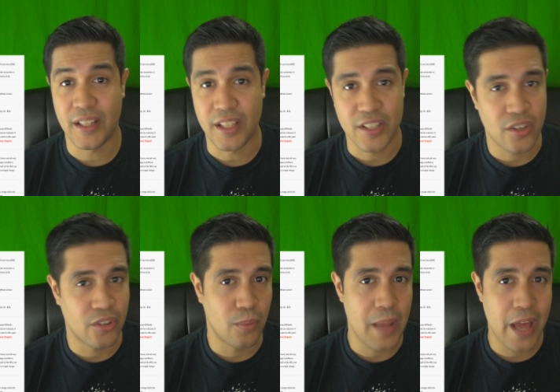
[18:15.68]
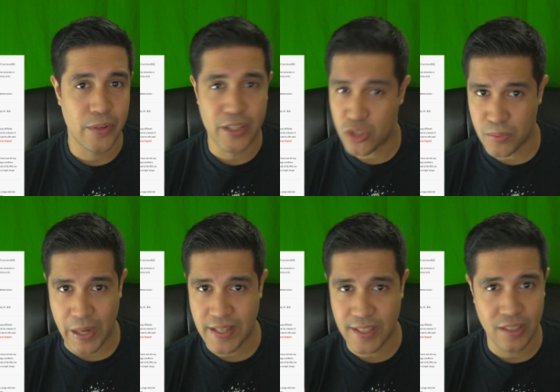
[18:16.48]
And then the internal battery, no
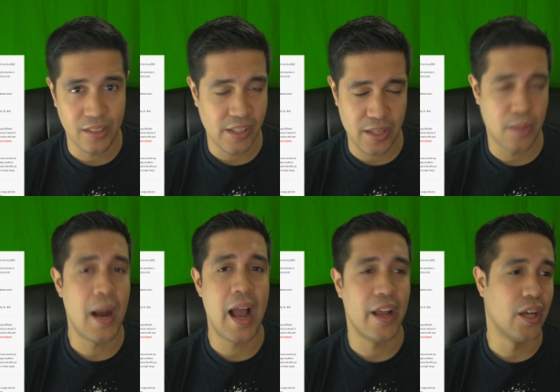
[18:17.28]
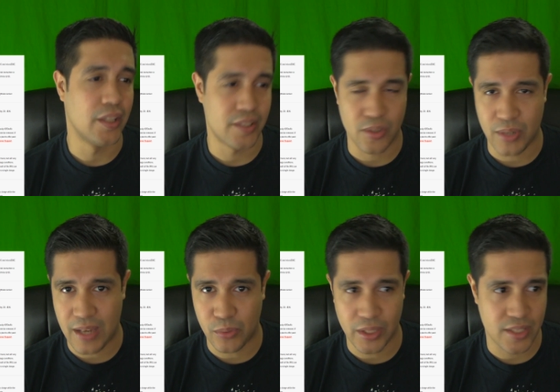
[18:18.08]
surprise there, lithium ion, so
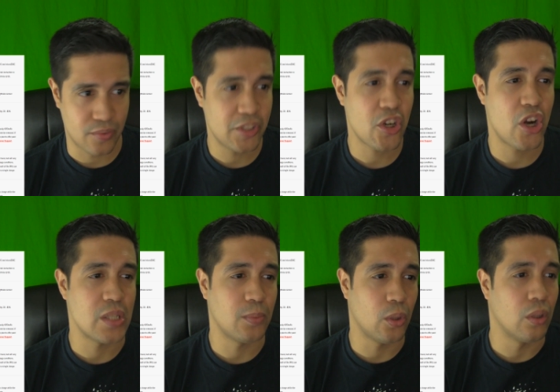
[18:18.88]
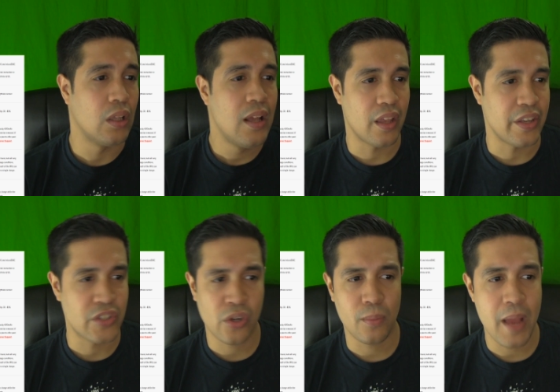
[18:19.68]
that way it's rechargeable. The
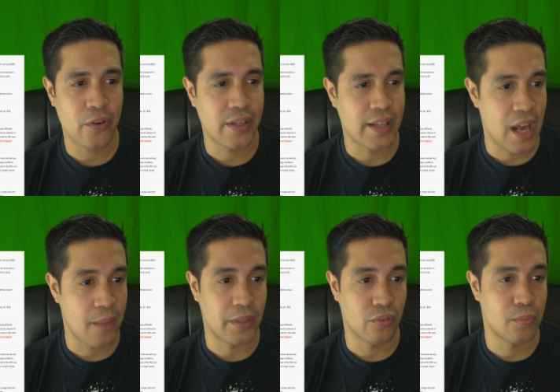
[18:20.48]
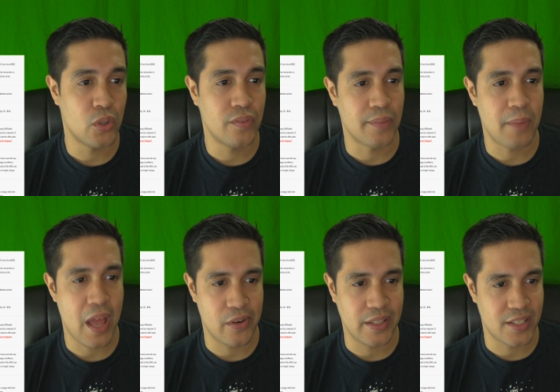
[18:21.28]
internal battery cannot be removed. The
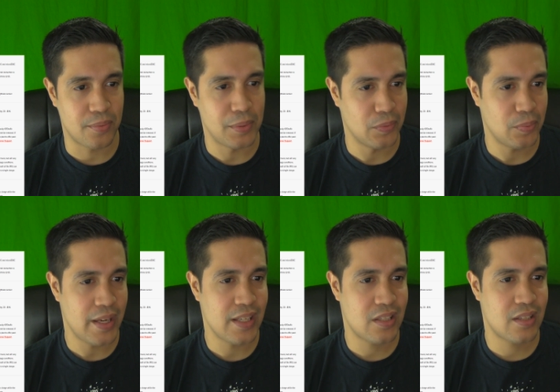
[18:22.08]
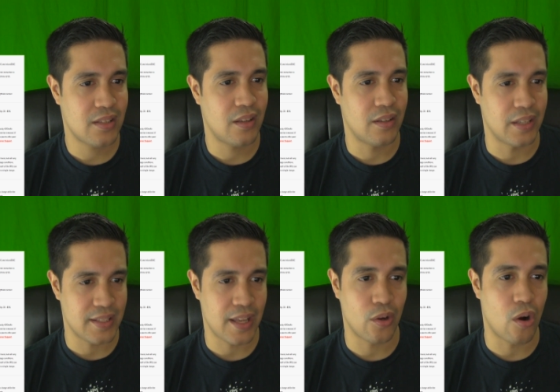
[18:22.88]
battery needs to be replaced.
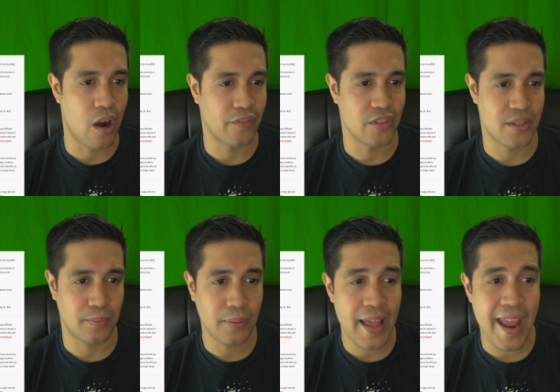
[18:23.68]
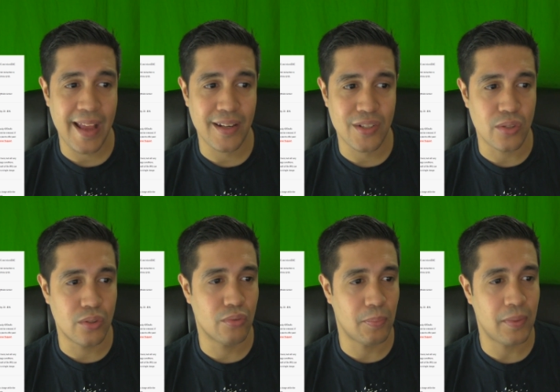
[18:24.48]
Nintendo offers a plan
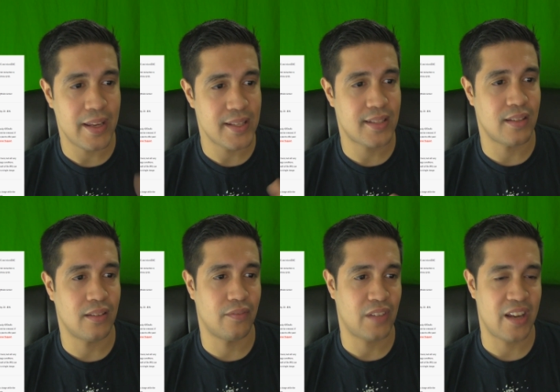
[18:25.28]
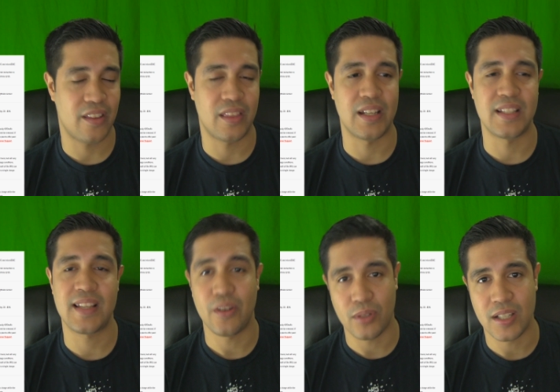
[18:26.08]
to replace via the
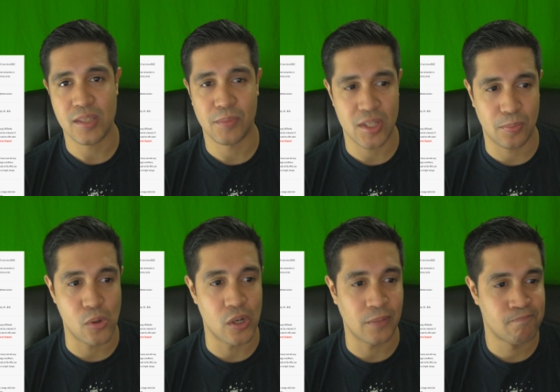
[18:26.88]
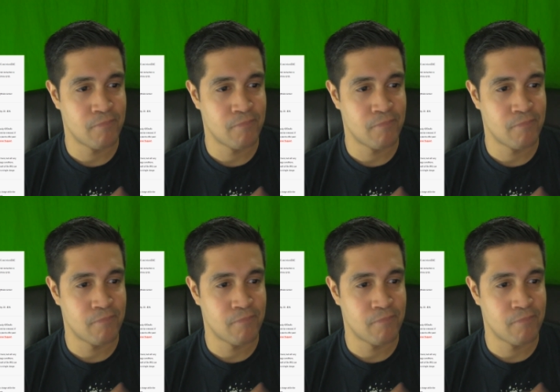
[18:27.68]
Nintendo customer support.